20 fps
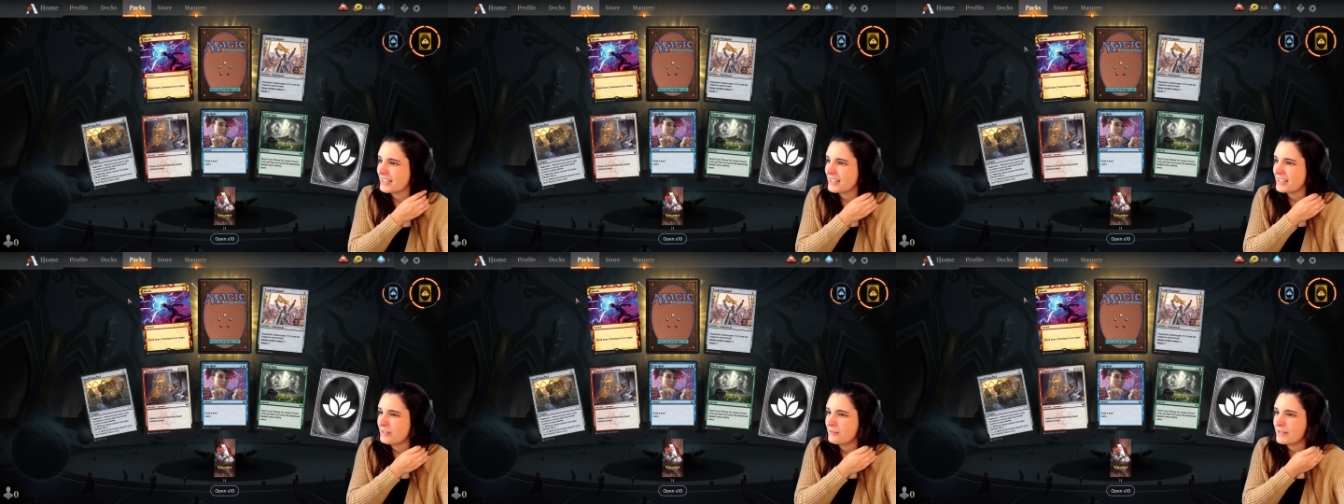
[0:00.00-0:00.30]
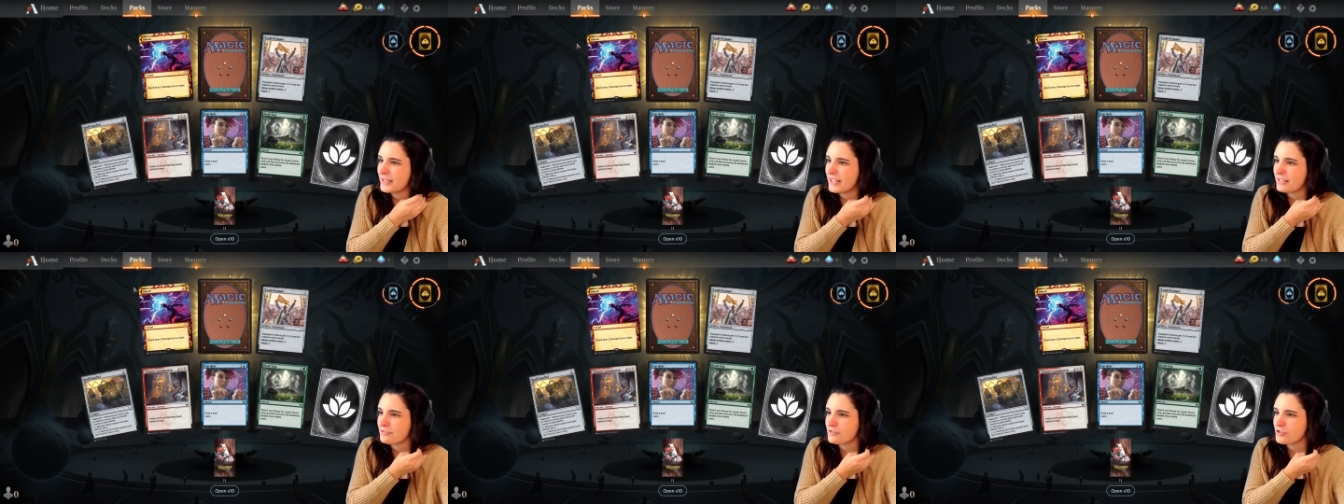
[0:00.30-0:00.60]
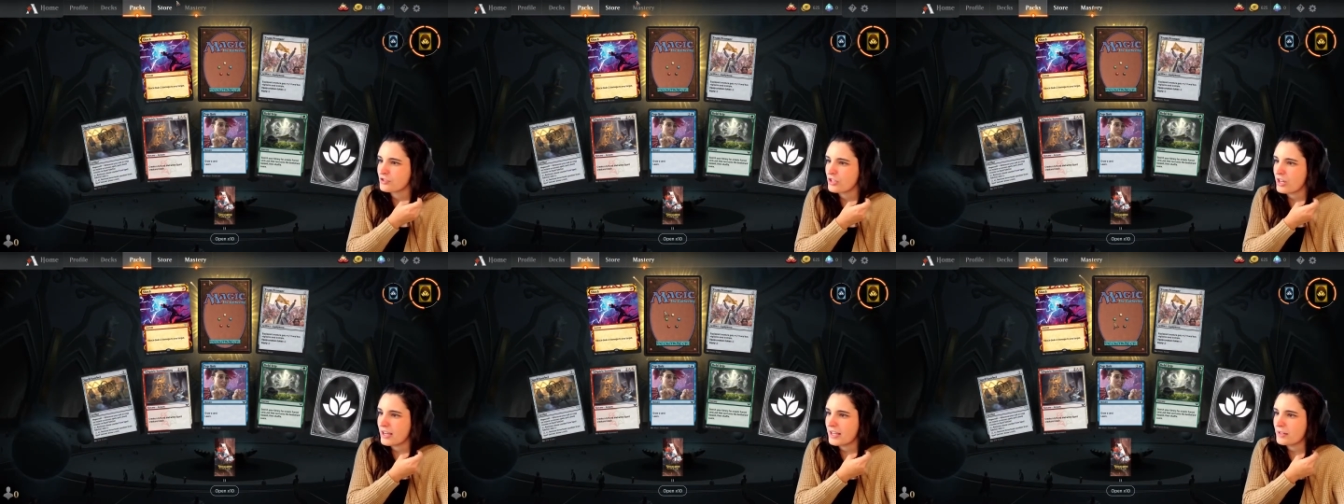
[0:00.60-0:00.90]
We have
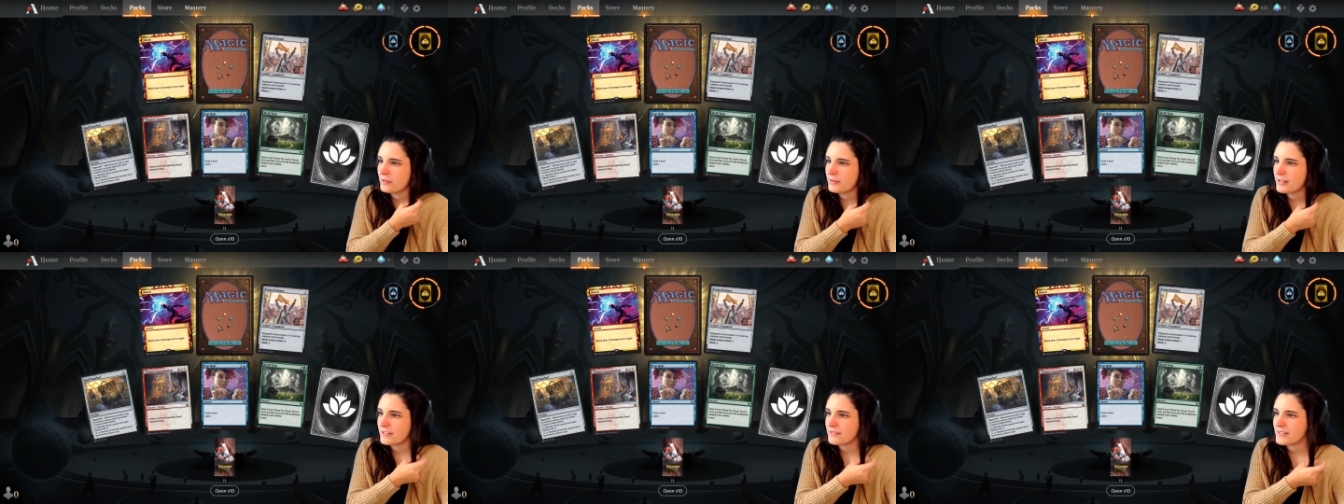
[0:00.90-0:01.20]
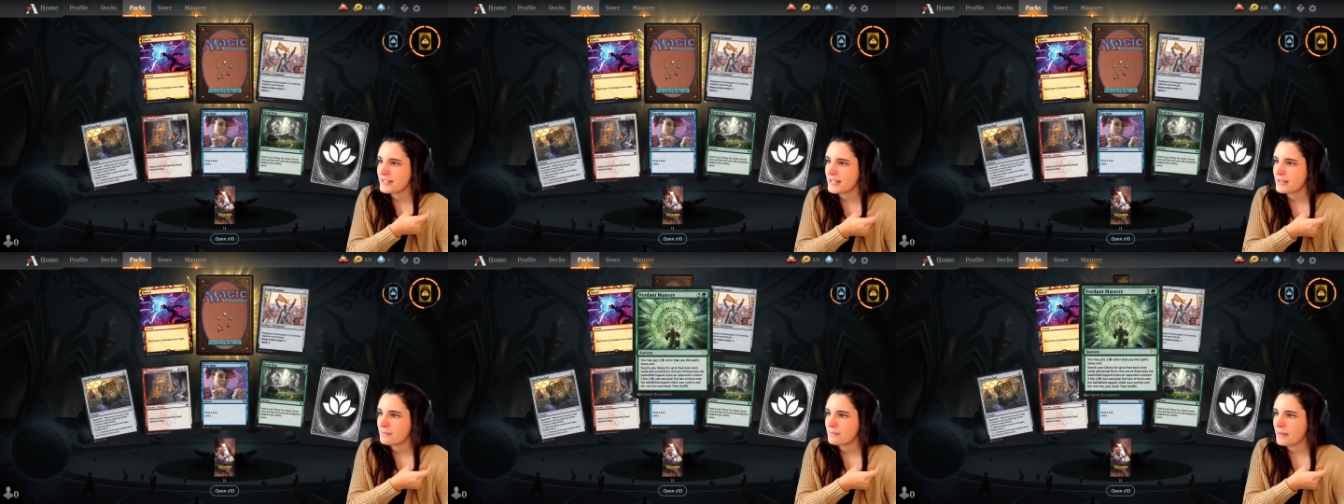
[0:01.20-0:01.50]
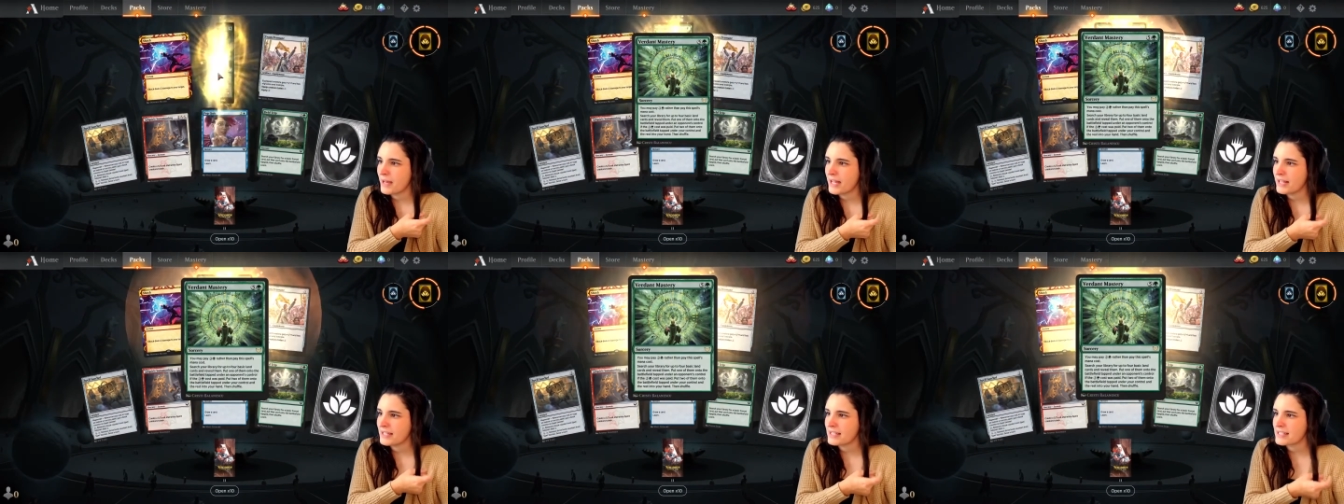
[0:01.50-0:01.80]
Shock, we have Team
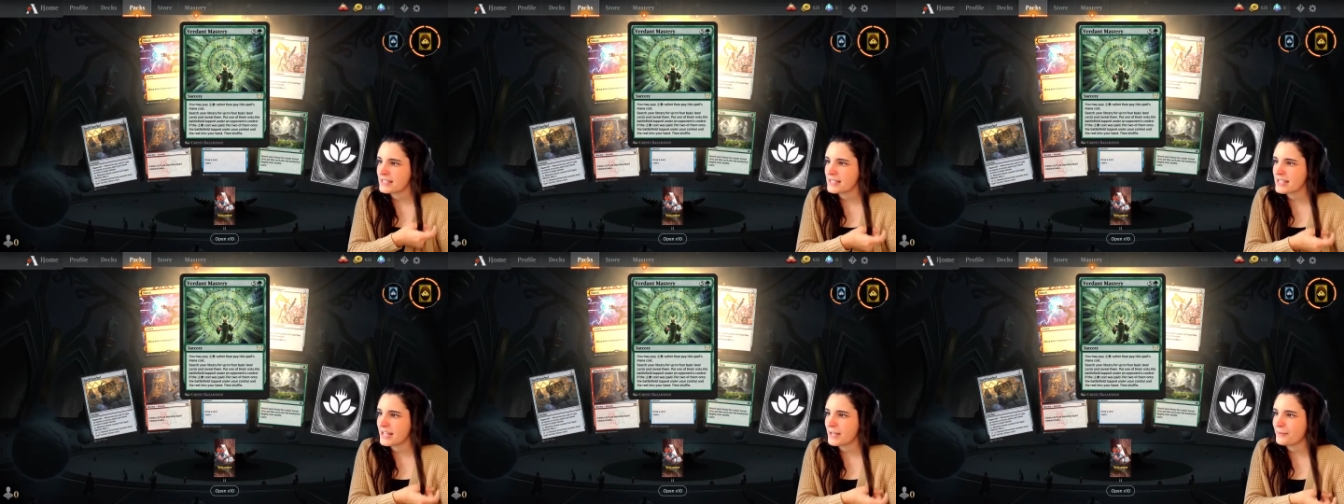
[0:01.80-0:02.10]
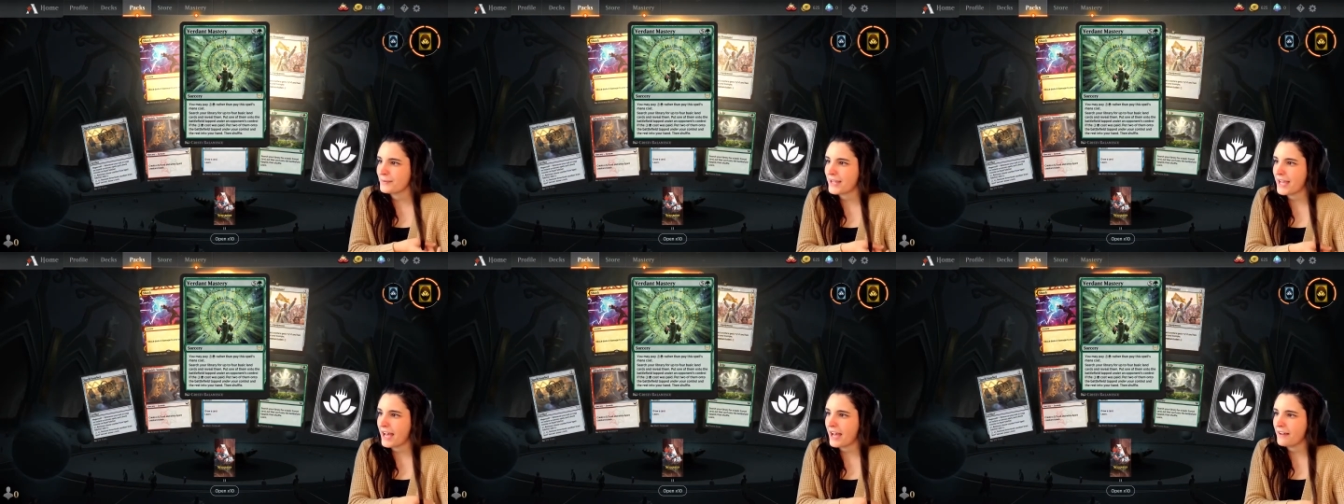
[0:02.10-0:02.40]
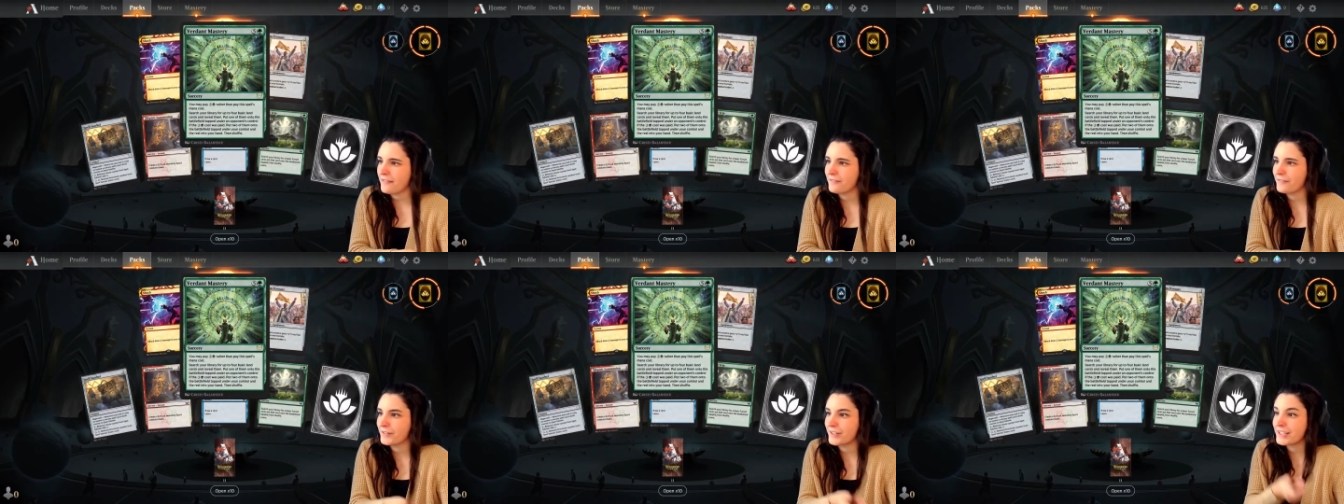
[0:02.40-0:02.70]
Pennant, and we
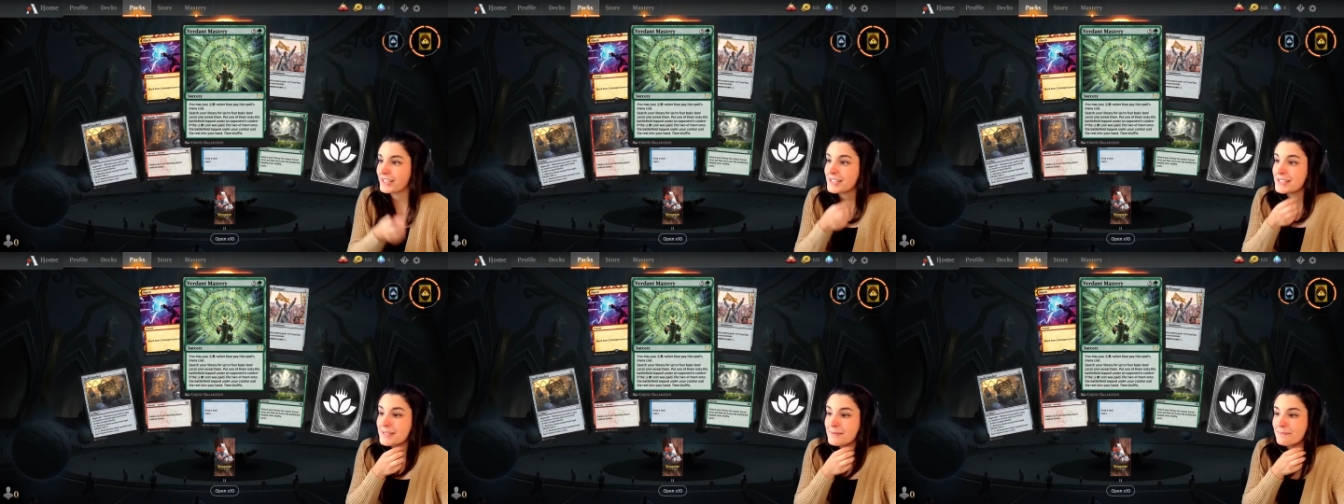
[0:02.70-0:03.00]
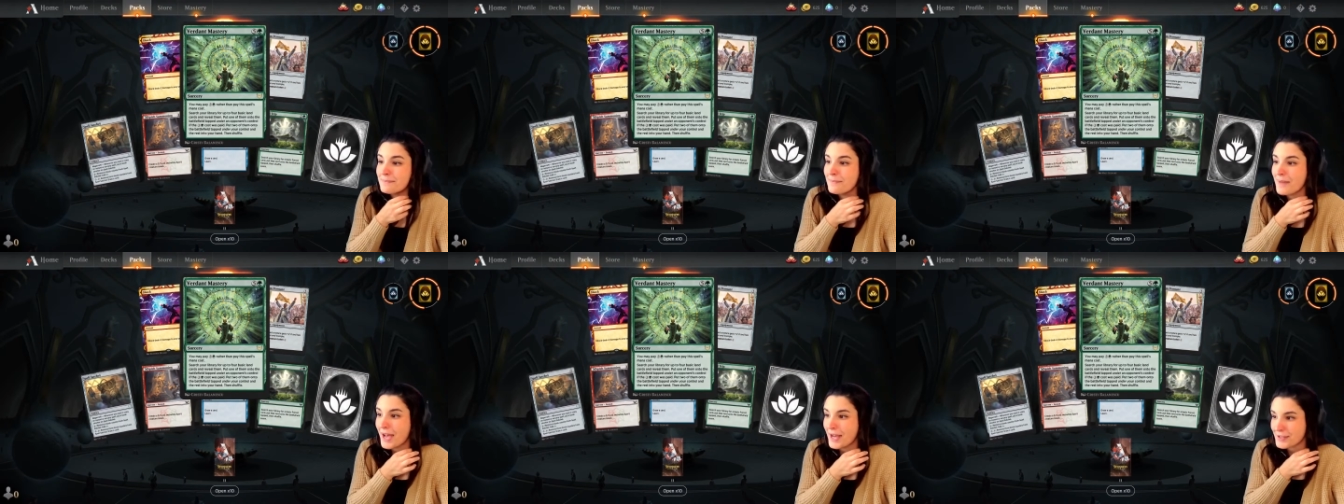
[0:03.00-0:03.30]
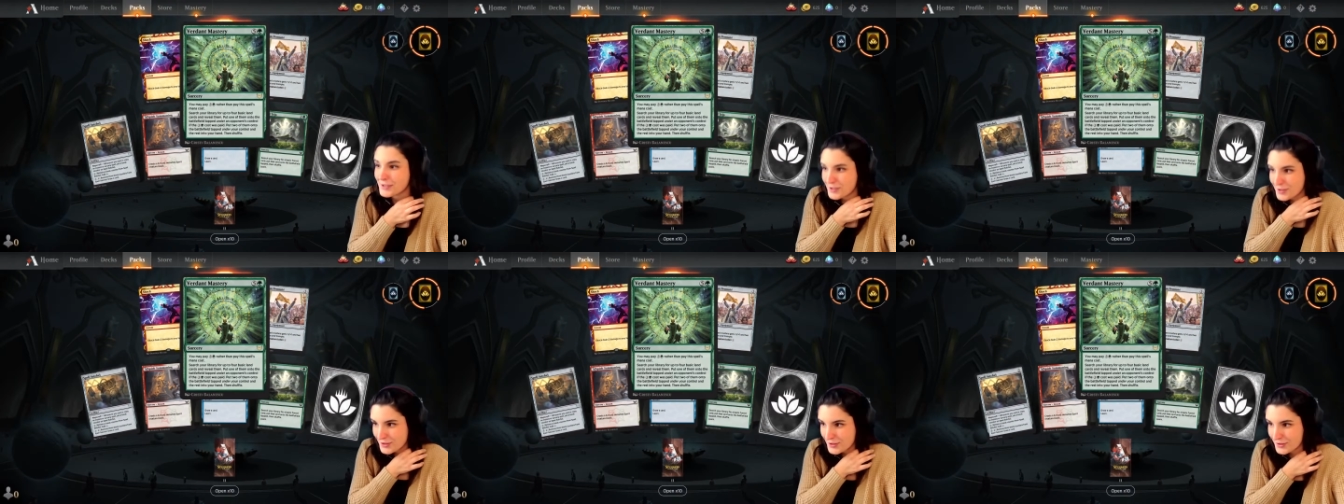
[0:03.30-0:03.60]
have Verdant
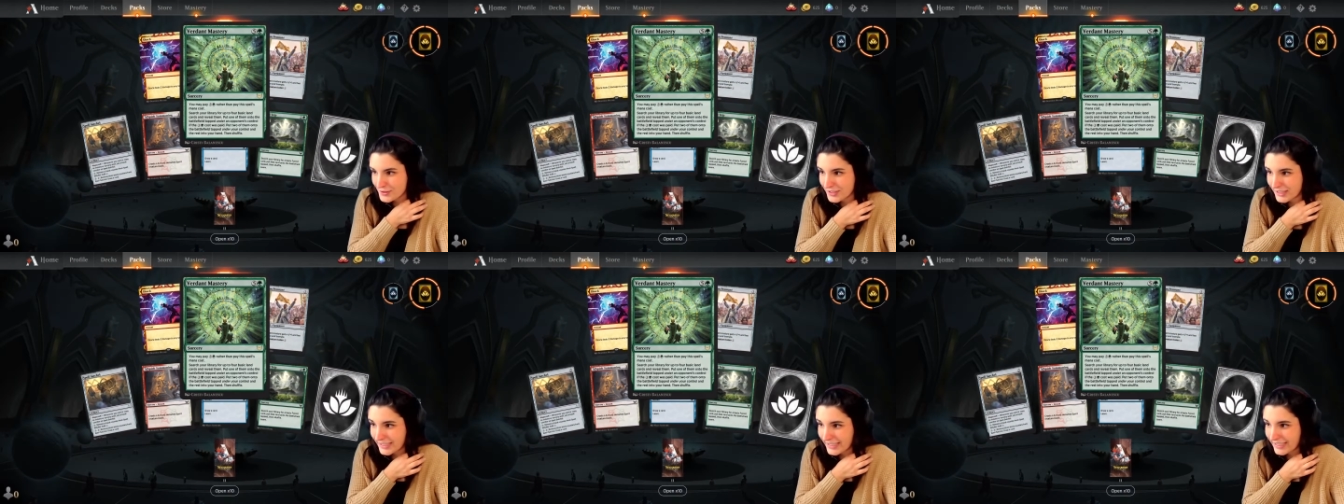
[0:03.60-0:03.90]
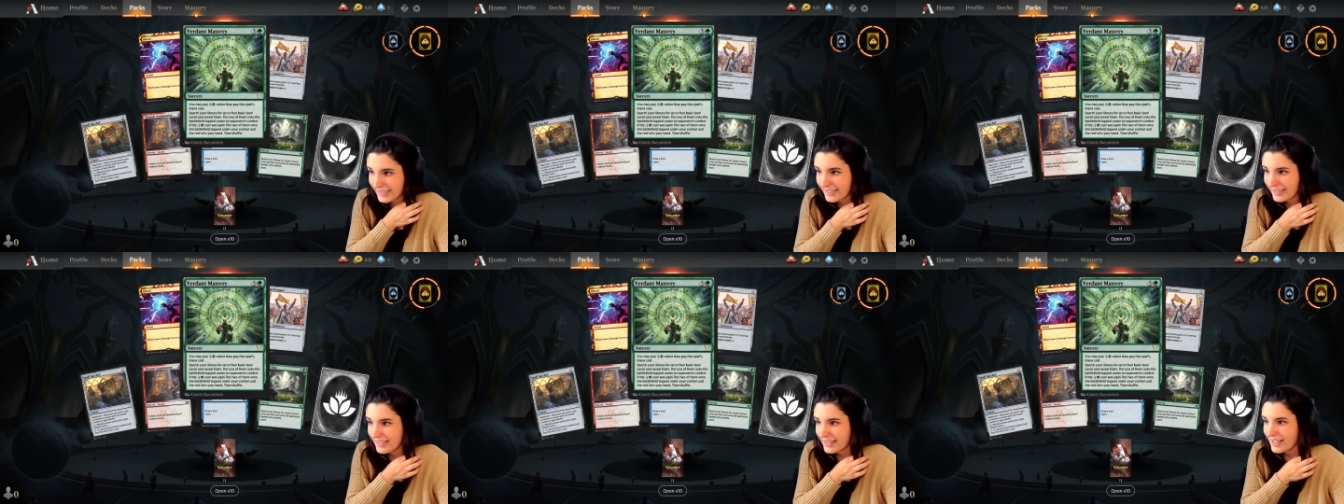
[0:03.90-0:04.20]
Mastery.